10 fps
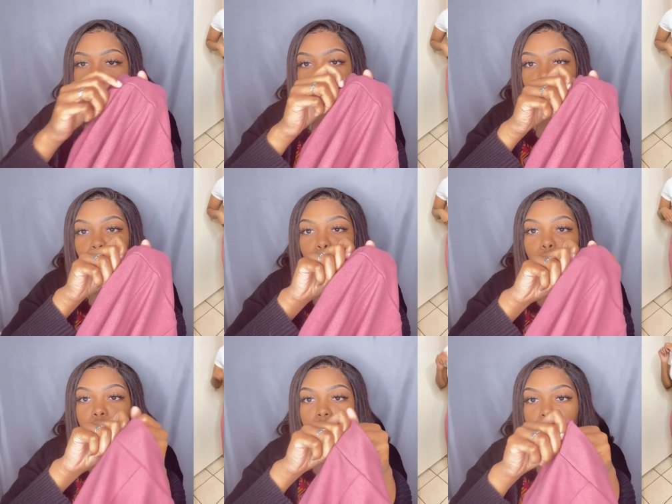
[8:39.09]
The
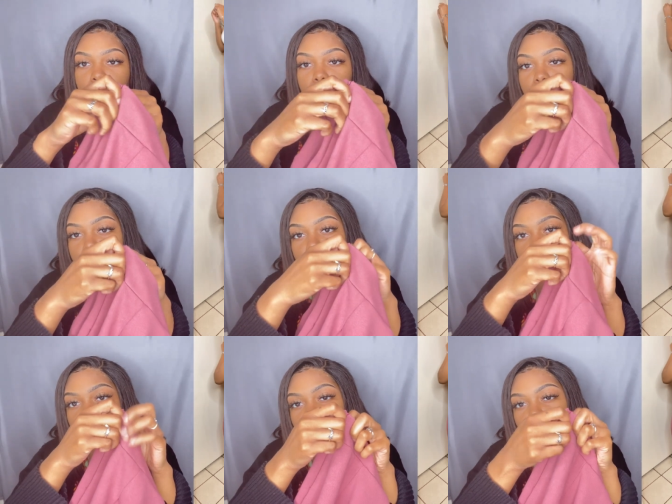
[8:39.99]
zipper is
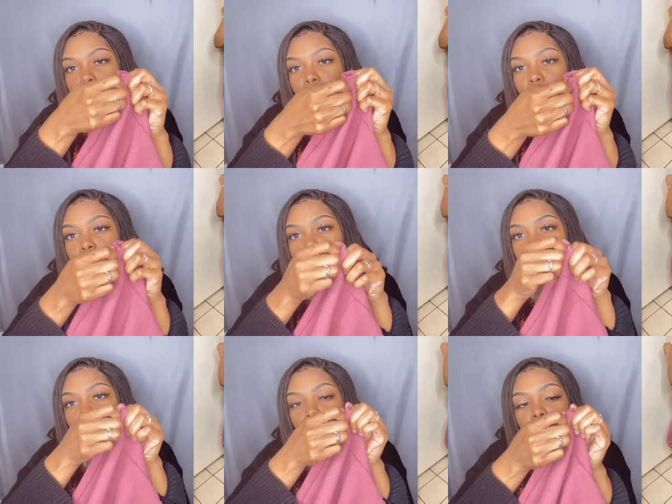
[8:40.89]
like
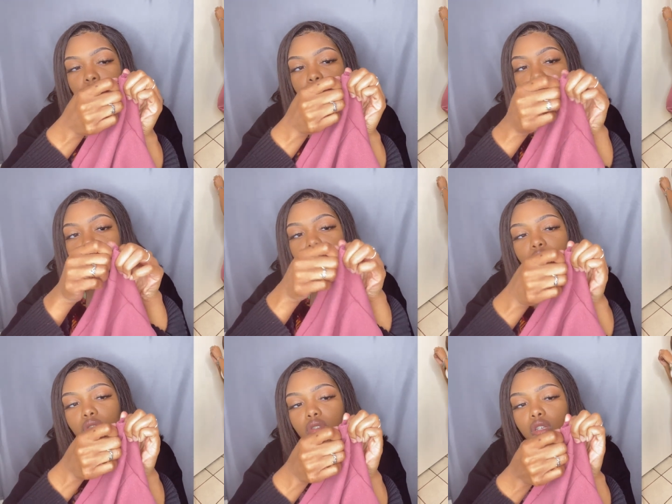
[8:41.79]

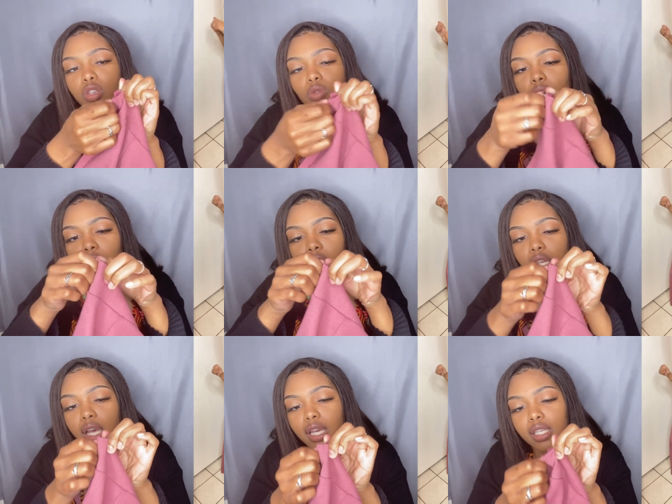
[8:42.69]
real so you
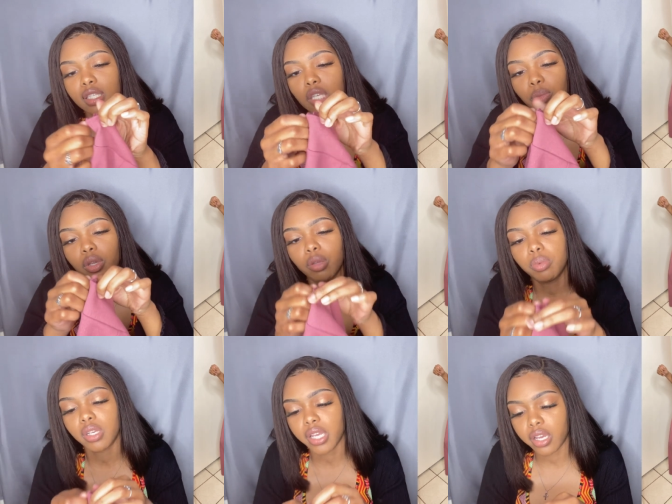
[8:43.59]
can like zip it up
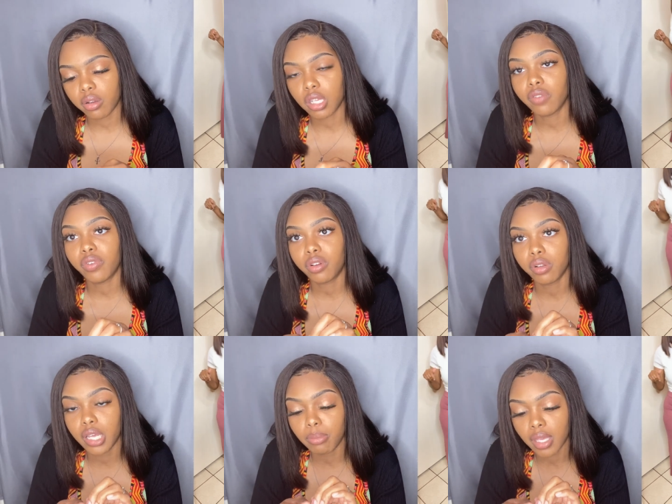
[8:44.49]
and down if it'll
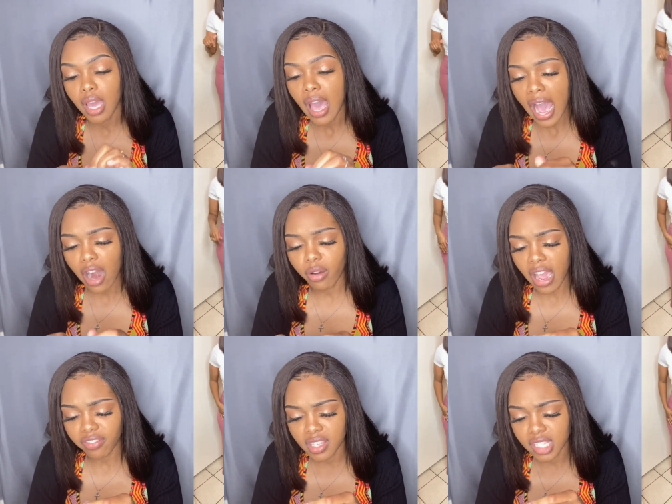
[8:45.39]
let me i don't
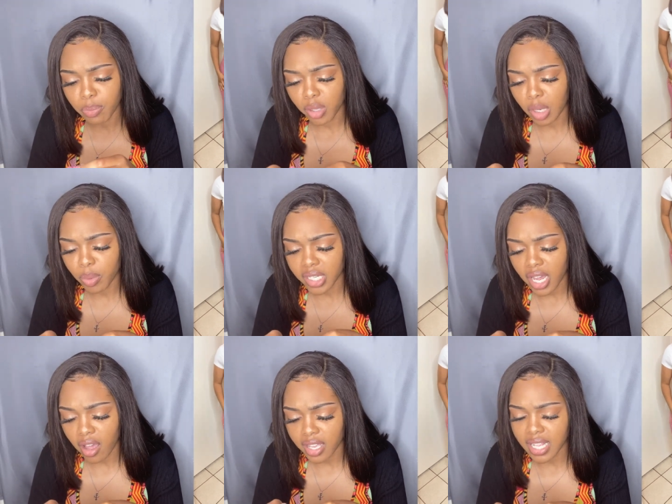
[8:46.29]
have to zip it up and
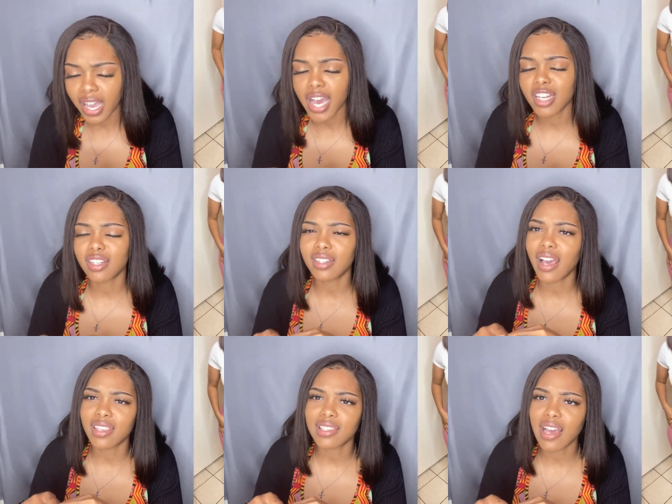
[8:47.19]
down because i kind of just
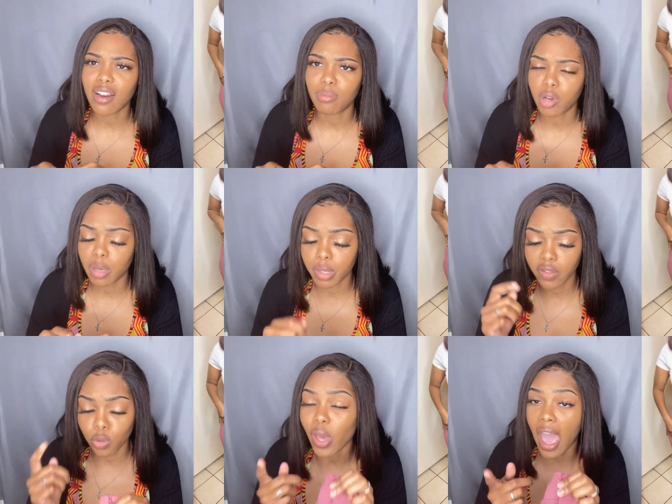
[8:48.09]
like slide them on but
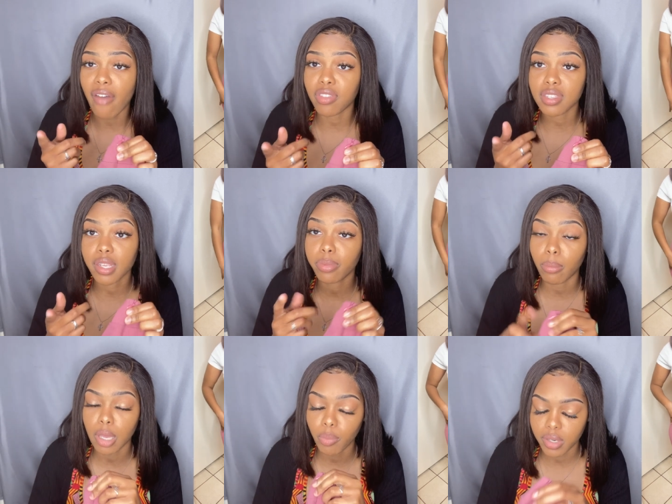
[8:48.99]
if you have to zip
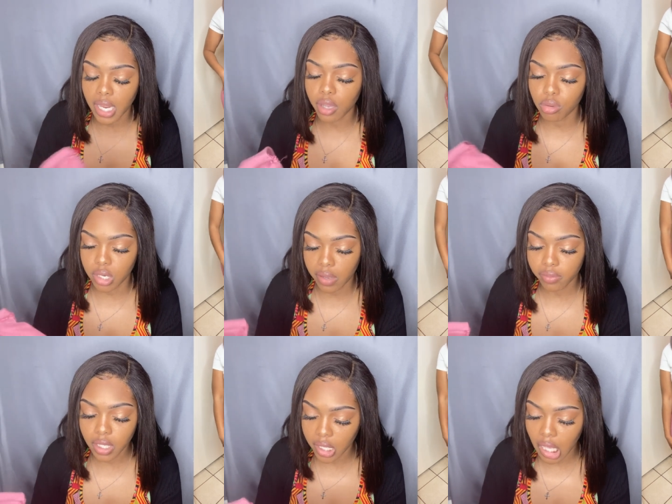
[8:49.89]
them up and down you
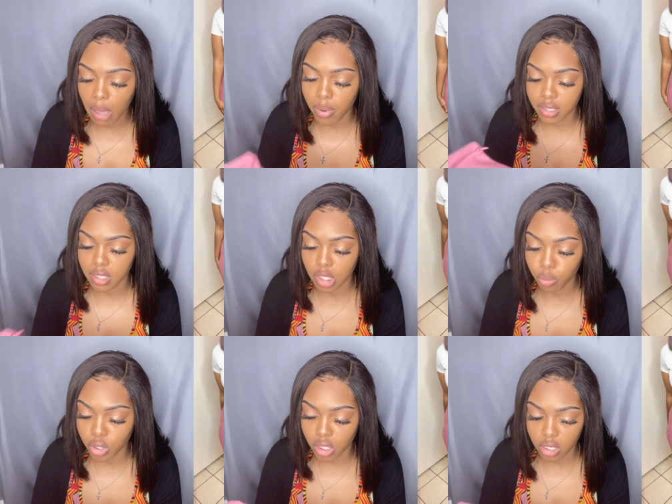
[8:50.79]
definitely can because the
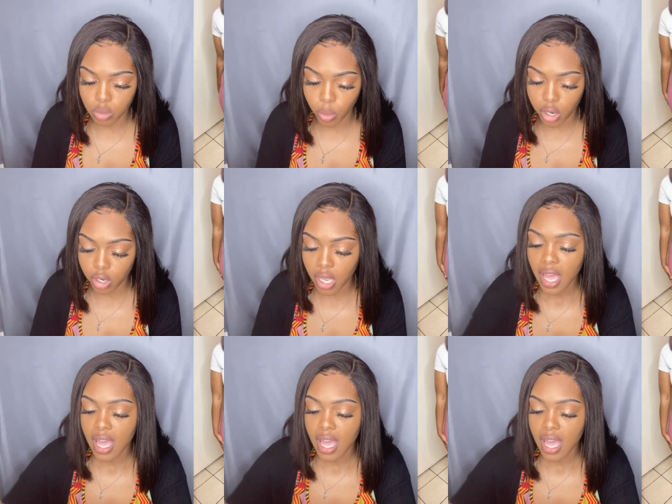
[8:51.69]
zipper does work